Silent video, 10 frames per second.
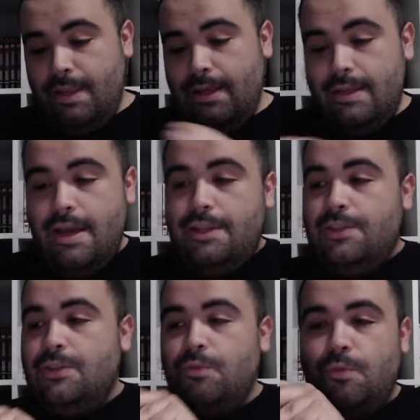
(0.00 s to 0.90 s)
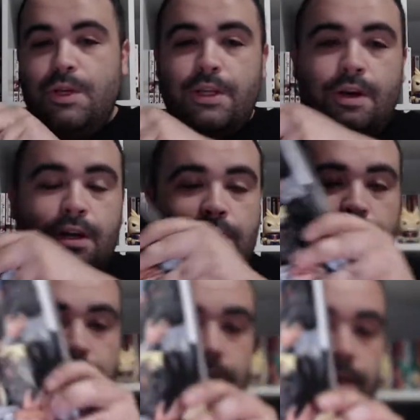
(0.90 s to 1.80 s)
yeah, just really awesome
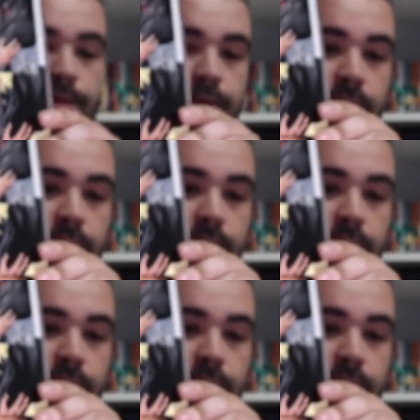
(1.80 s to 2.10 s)
stuff.